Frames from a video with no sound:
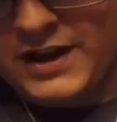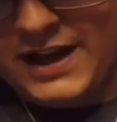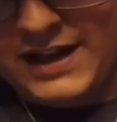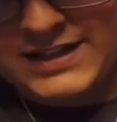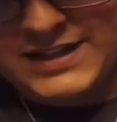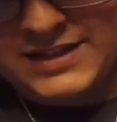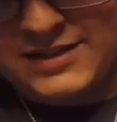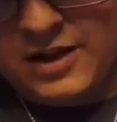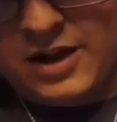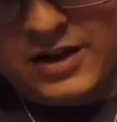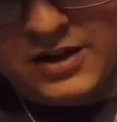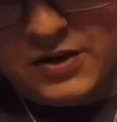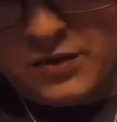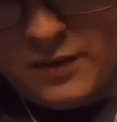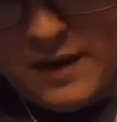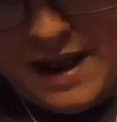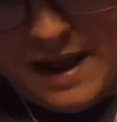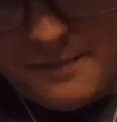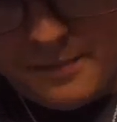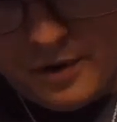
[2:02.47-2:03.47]
guys start to
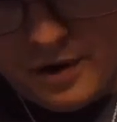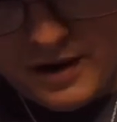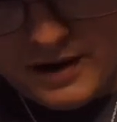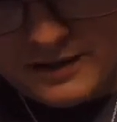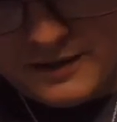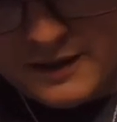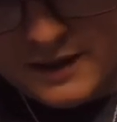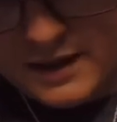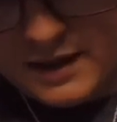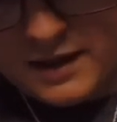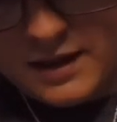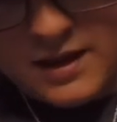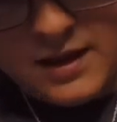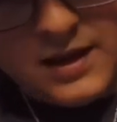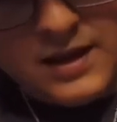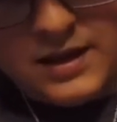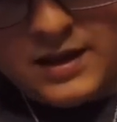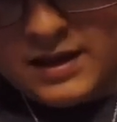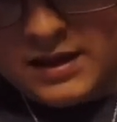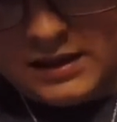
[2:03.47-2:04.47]
wrap or anything,
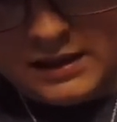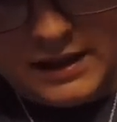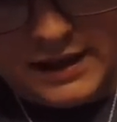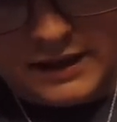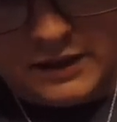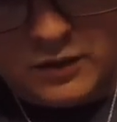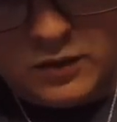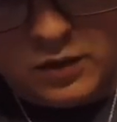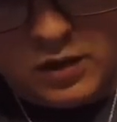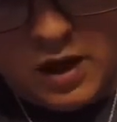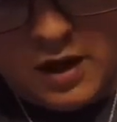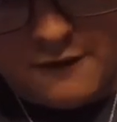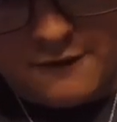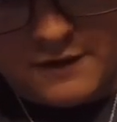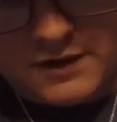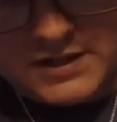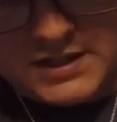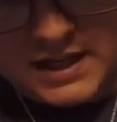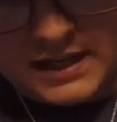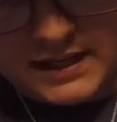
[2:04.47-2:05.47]
let it cool off
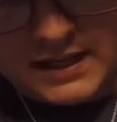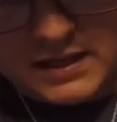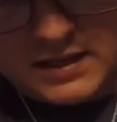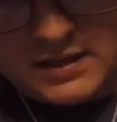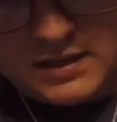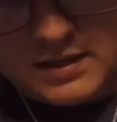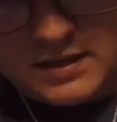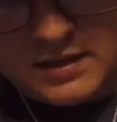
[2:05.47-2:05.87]
for a second.